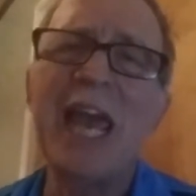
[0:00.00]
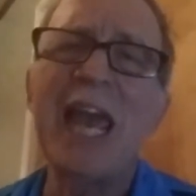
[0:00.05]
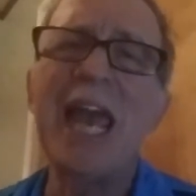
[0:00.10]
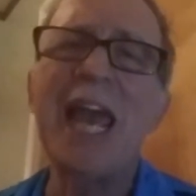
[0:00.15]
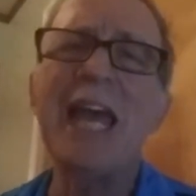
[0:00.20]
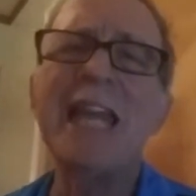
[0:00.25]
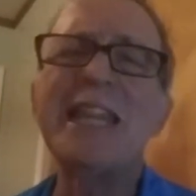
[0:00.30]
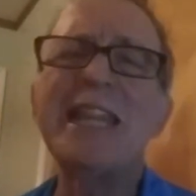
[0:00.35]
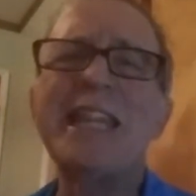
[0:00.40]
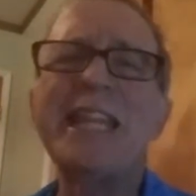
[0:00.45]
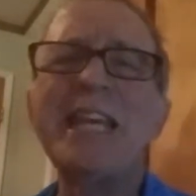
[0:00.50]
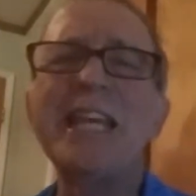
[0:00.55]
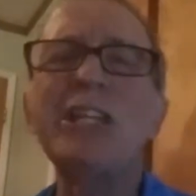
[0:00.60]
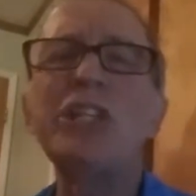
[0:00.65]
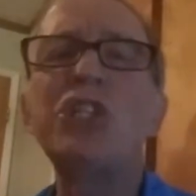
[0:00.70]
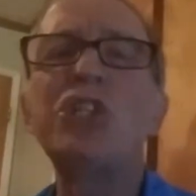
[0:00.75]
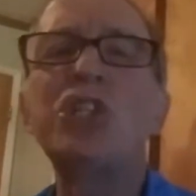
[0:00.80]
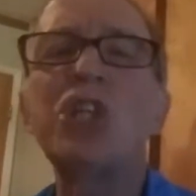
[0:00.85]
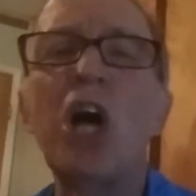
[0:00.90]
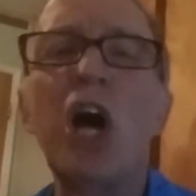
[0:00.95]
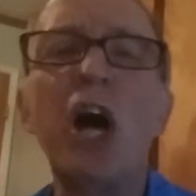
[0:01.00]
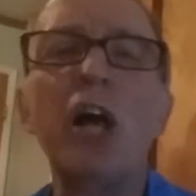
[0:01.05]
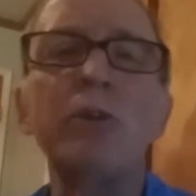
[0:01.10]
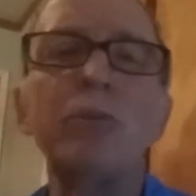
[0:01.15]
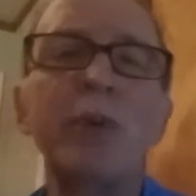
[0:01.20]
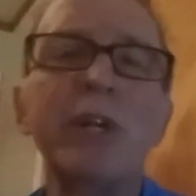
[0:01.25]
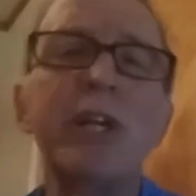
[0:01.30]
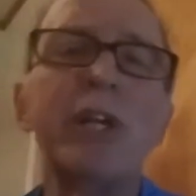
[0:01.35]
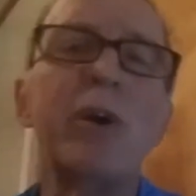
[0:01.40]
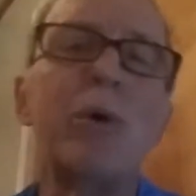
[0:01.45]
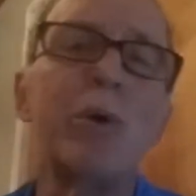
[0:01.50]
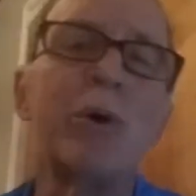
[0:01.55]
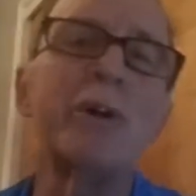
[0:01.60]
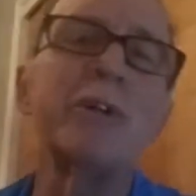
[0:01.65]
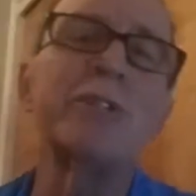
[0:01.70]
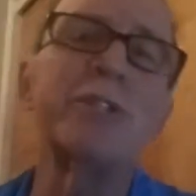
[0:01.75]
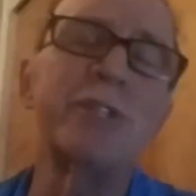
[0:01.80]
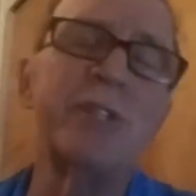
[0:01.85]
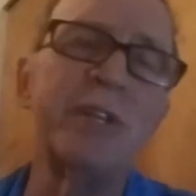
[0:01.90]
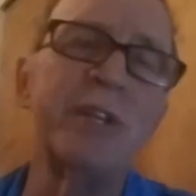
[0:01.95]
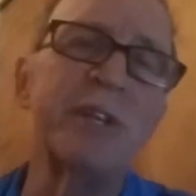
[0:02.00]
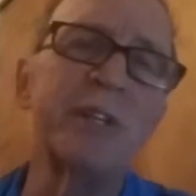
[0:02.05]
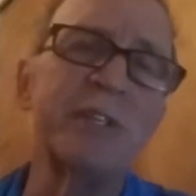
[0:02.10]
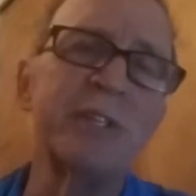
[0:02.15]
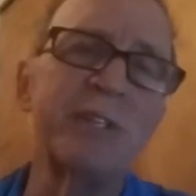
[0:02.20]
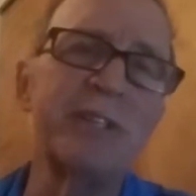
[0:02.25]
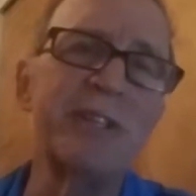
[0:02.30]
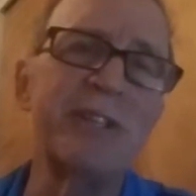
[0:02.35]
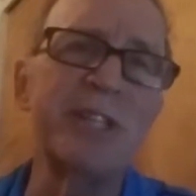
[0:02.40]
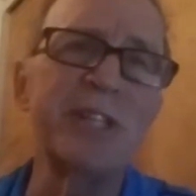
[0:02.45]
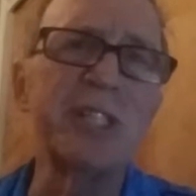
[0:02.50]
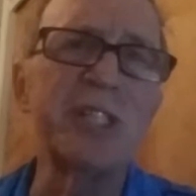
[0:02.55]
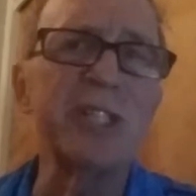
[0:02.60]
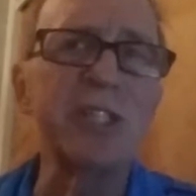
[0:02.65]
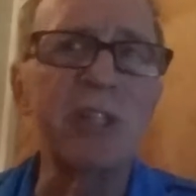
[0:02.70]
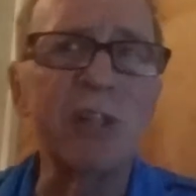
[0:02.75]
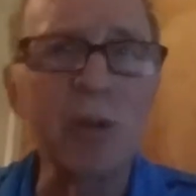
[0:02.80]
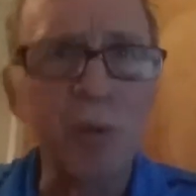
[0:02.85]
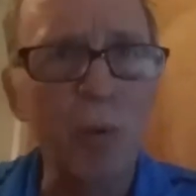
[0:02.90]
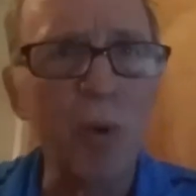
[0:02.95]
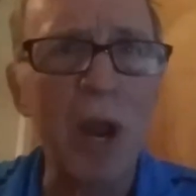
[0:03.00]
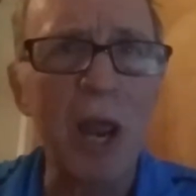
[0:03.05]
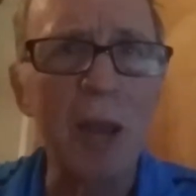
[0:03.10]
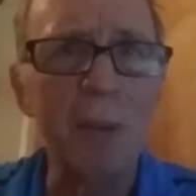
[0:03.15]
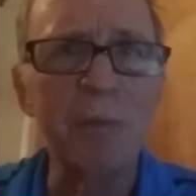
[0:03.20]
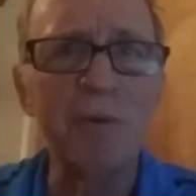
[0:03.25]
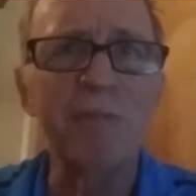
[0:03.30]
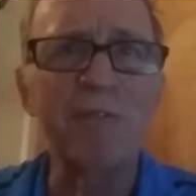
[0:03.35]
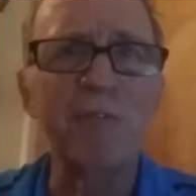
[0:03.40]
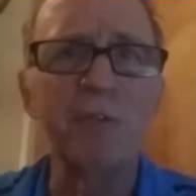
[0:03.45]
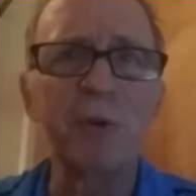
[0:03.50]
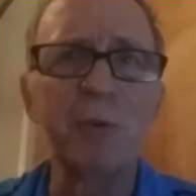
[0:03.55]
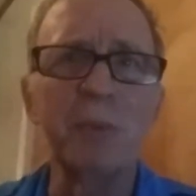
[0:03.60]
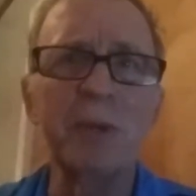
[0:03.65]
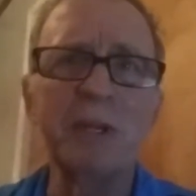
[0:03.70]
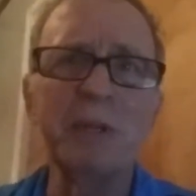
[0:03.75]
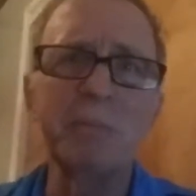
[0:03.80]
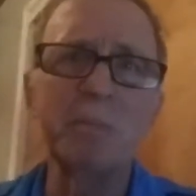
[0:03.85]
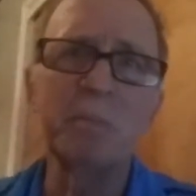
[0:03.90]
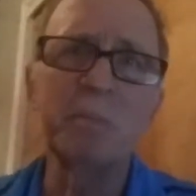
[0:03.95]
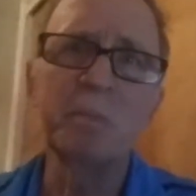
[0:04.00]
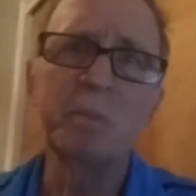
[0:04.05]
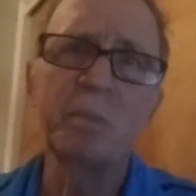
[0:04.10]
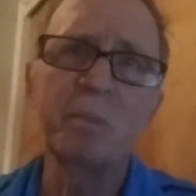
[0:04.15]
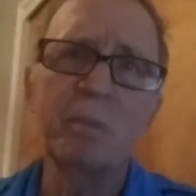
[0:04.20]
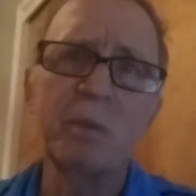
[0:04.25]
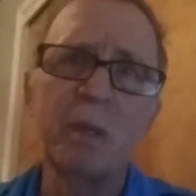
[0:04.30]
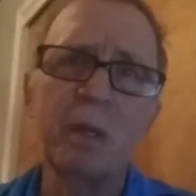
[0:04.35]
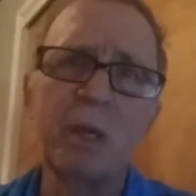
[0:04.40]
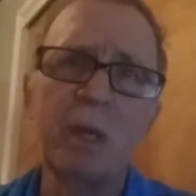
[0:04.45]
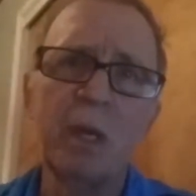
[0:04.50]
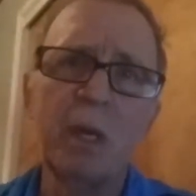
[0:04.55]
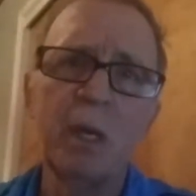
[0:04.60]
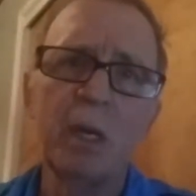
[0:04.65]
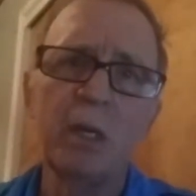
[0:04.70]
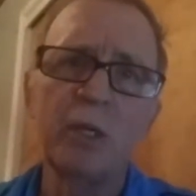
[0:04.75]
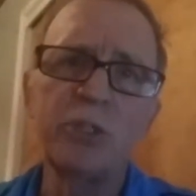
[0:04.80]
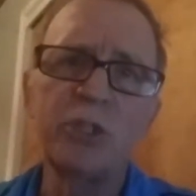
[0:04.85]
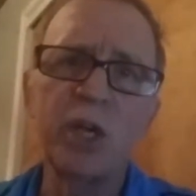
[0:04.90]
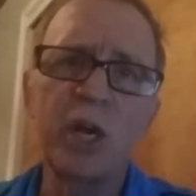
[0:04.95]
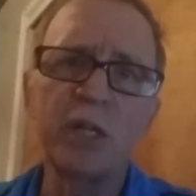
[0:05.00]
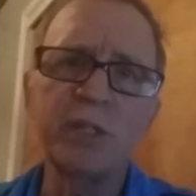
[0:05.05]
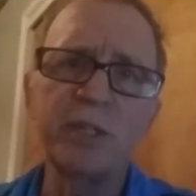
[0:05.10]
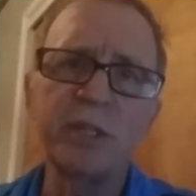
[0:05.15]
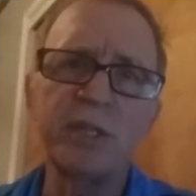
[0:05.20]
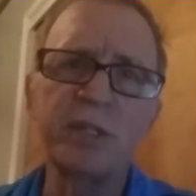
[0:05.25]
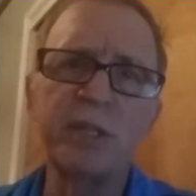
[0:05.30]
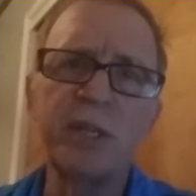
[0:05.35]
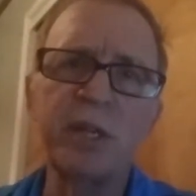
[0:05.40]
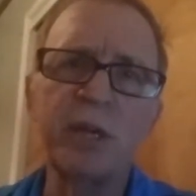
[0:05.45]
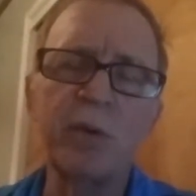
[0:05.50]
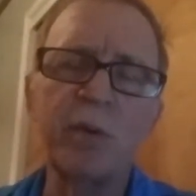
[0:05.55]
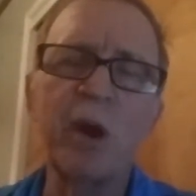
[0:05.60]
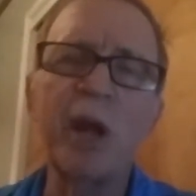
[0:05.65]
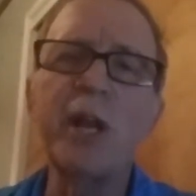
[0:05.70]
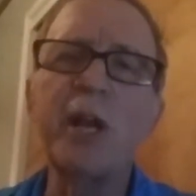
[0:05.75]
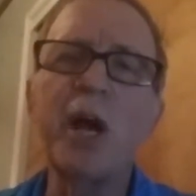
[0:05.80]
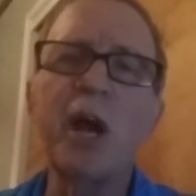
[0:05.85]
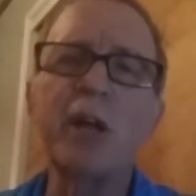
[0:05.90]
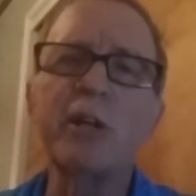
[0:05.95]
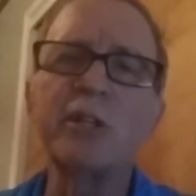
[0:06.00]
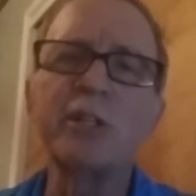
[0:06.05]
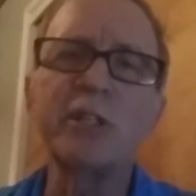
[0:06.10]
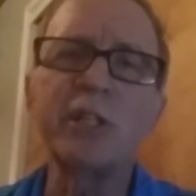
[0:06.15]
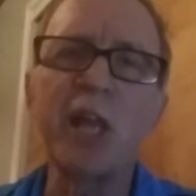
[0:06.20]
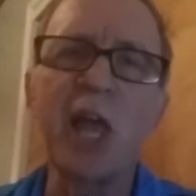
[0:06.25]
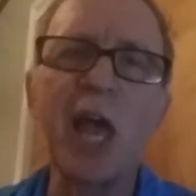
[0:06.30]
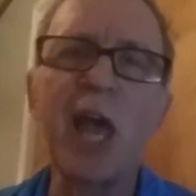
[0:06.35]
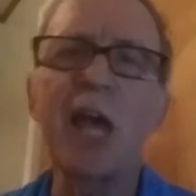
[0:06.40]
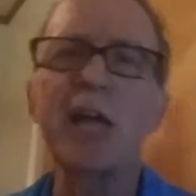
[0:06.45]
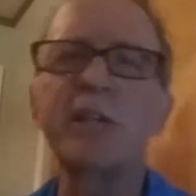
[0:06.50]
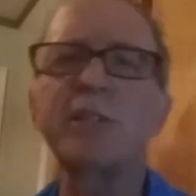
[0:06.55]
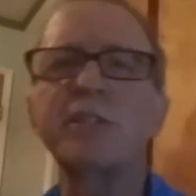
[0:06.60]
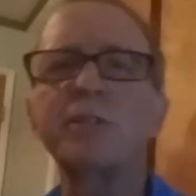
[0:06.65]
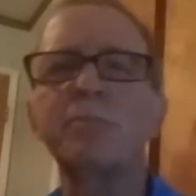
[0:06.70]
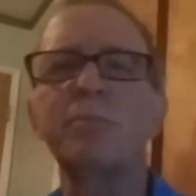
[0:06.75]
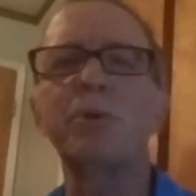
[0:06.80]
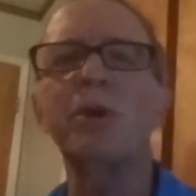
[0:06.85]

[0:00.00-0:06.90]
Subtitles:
And then John records this. This is the grabber for me. John says, and he cried out his last